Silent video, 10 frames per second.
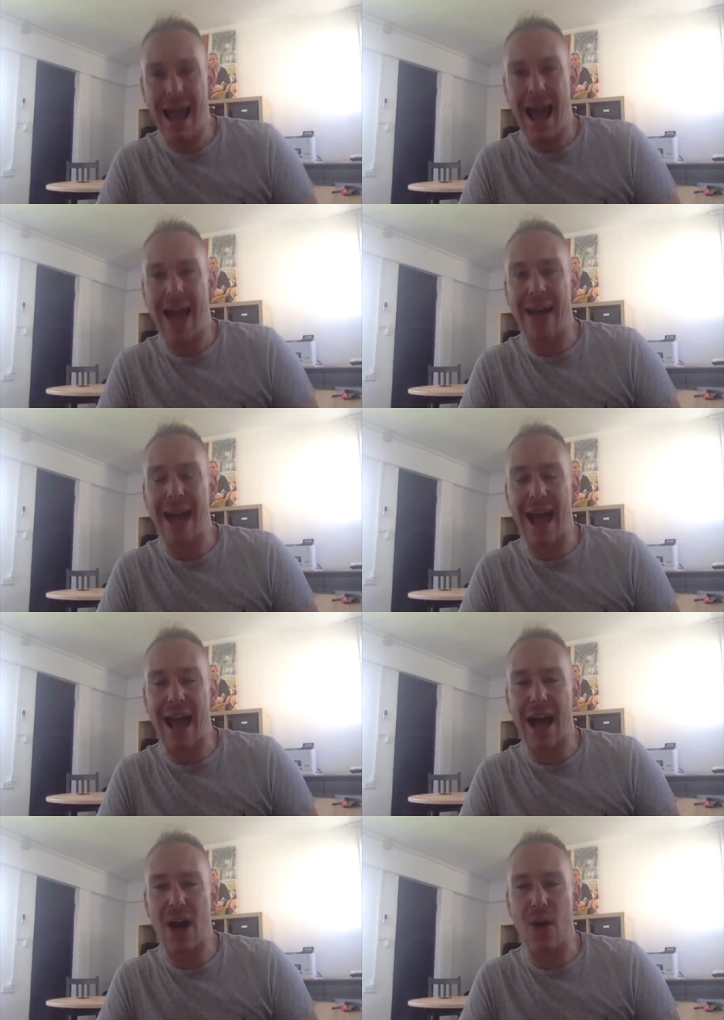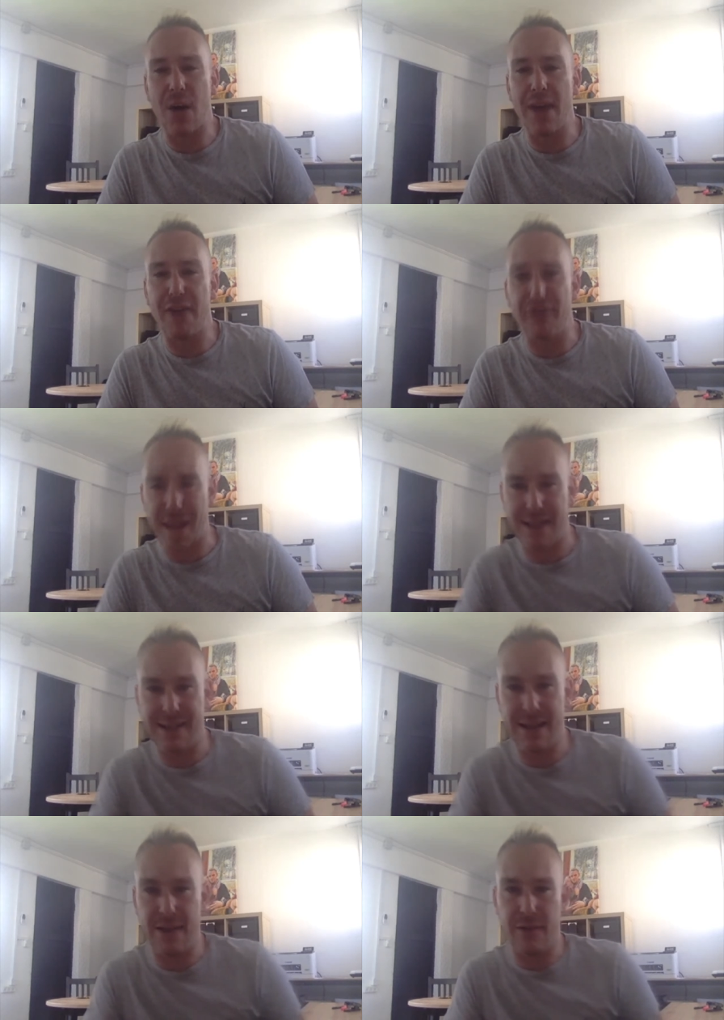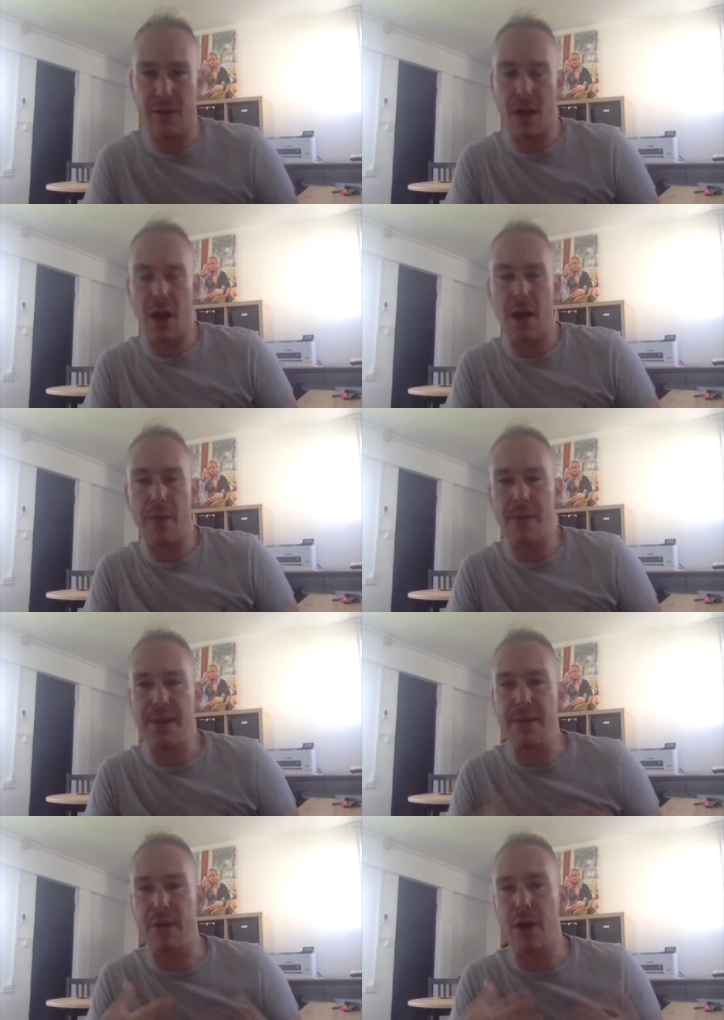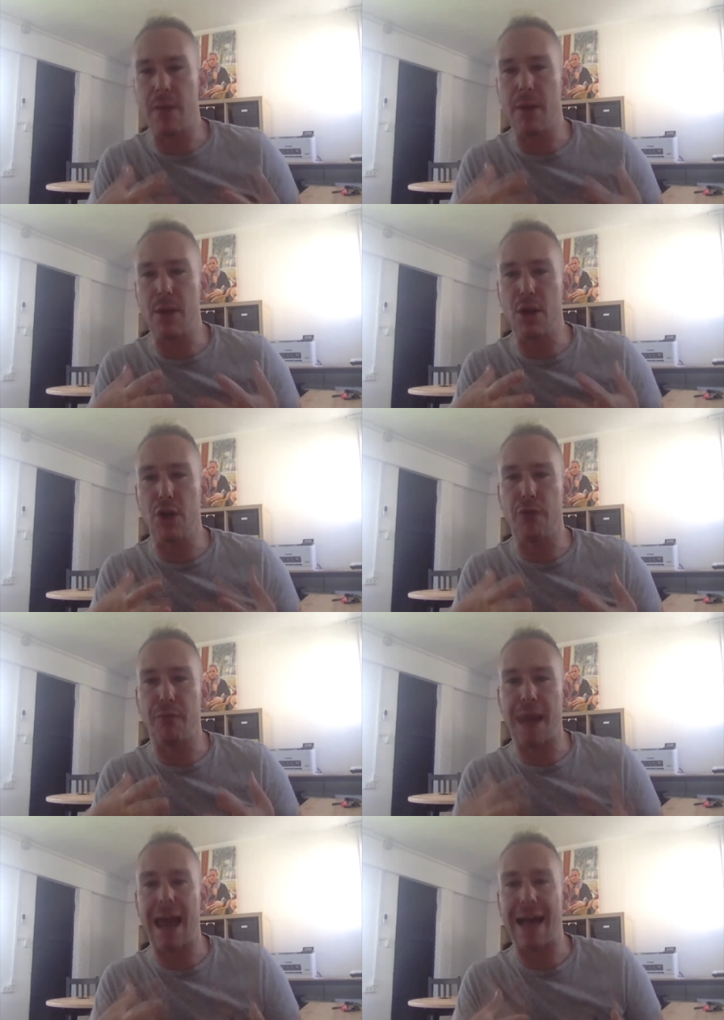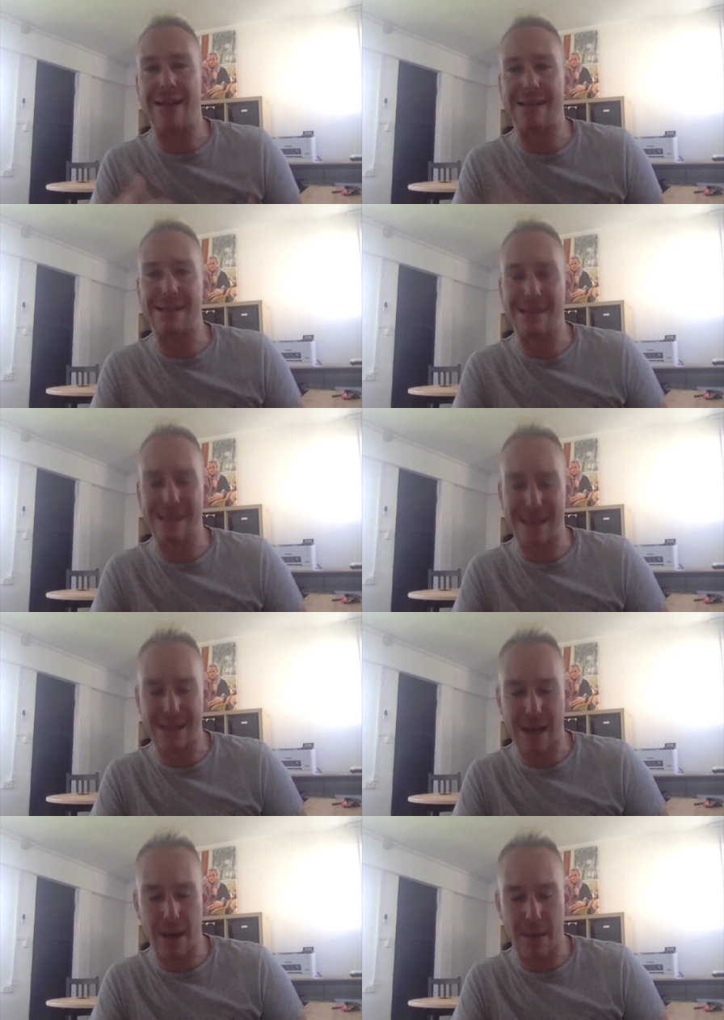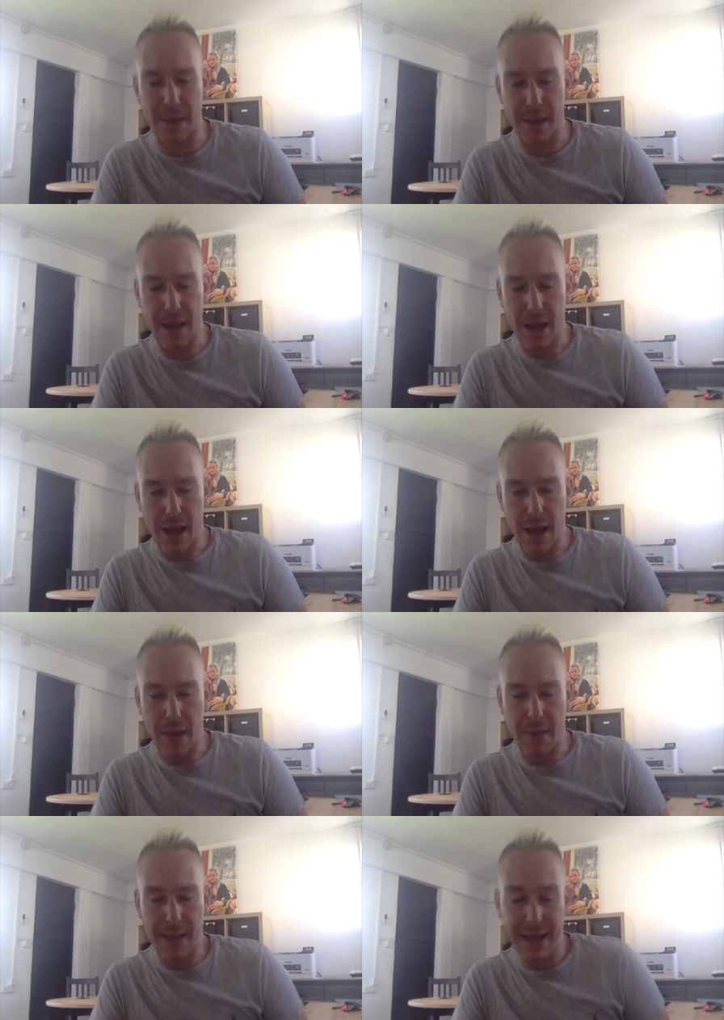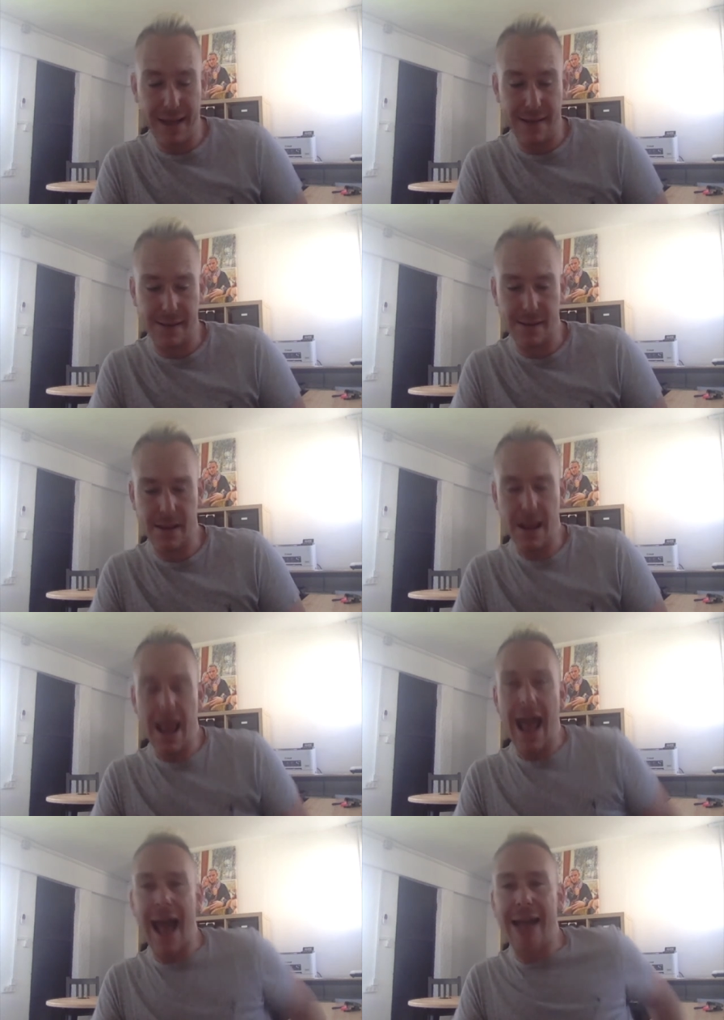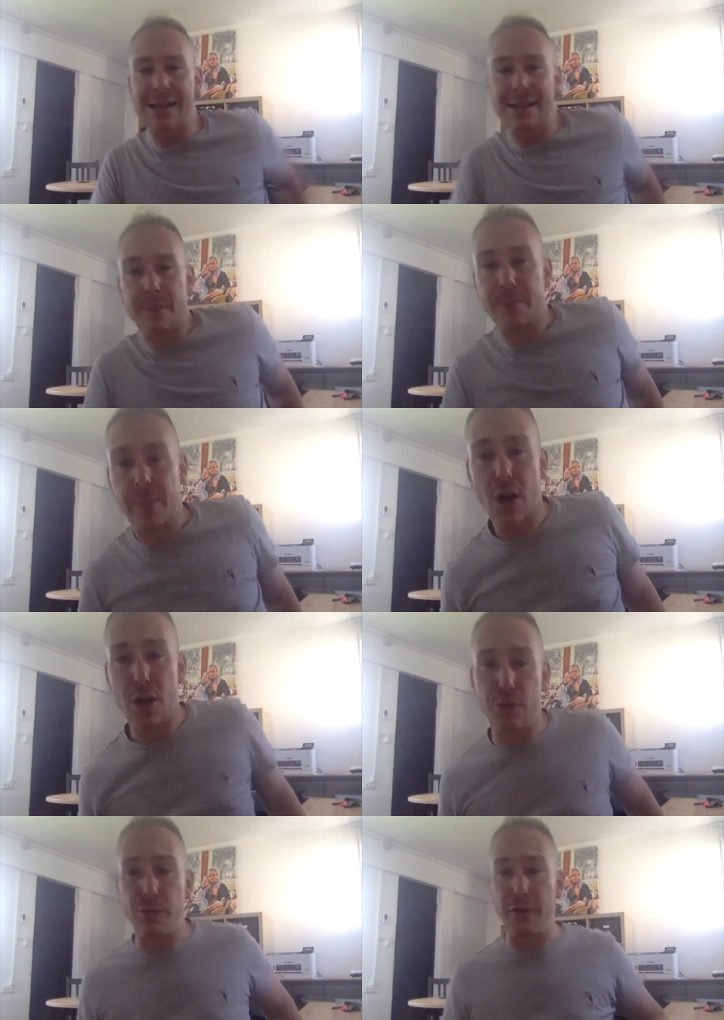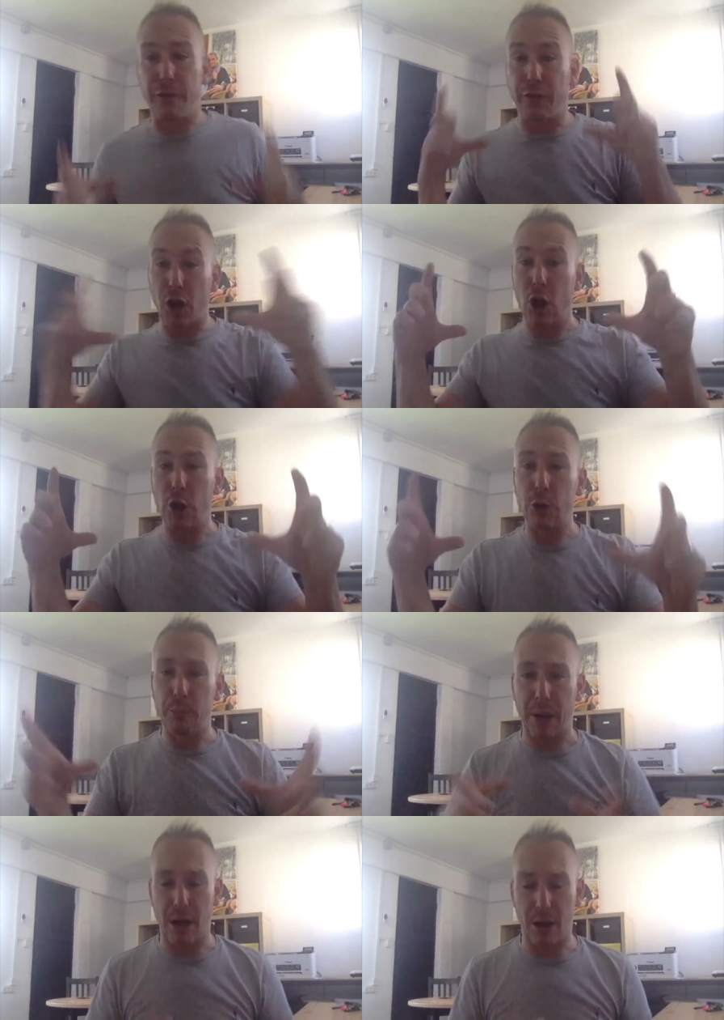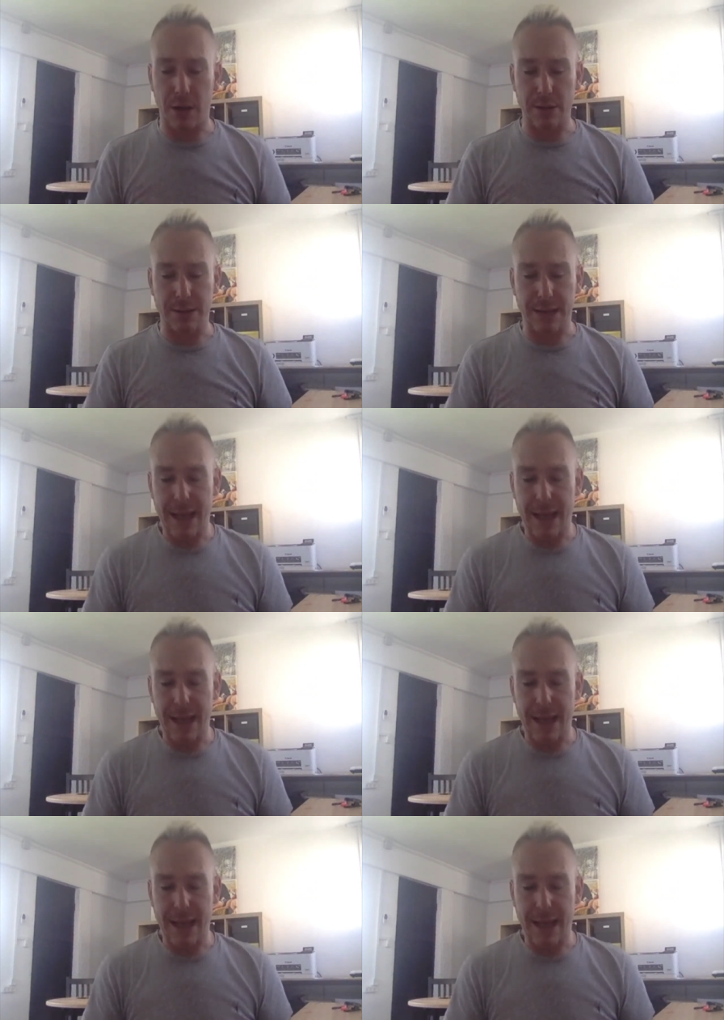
and how effective um, the environment that you've planned and set up um, is. And the review part